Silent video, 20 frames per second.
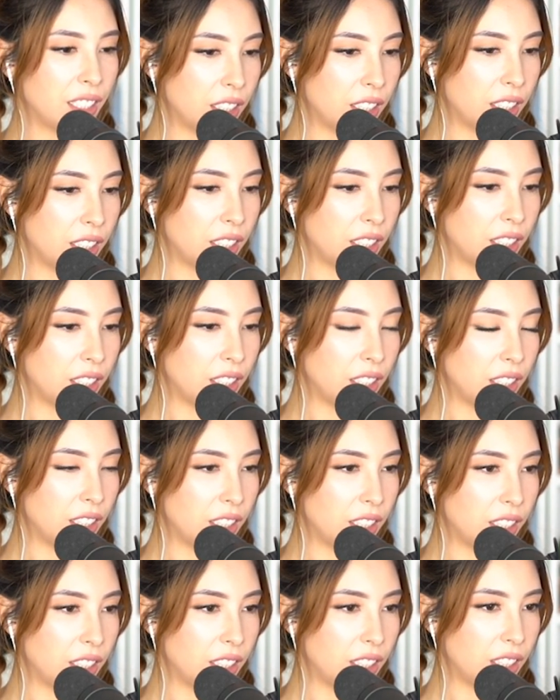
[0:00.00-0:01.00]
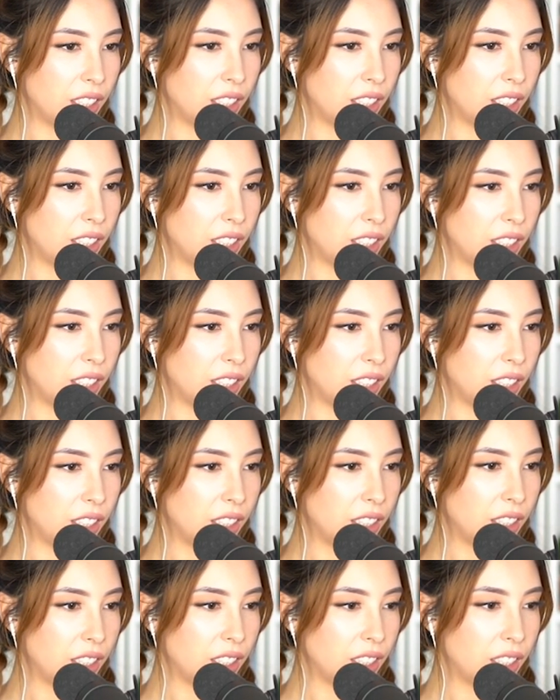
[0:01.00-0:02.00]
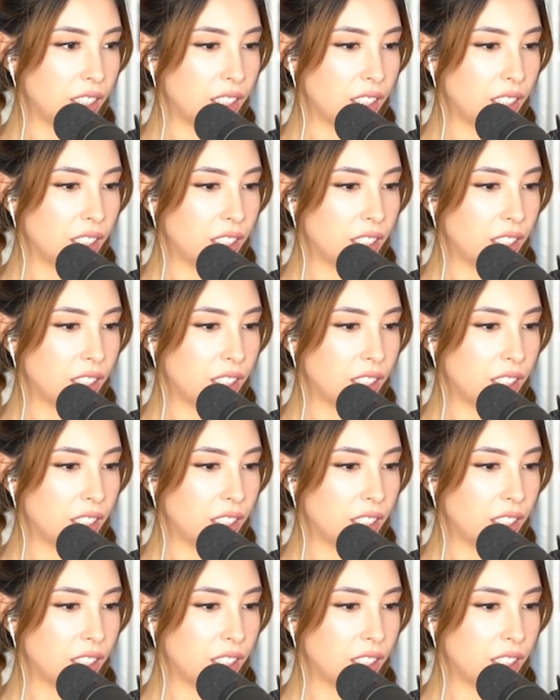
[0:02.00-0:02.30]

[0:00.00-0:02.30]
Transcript: No words are spoken by the person on screen.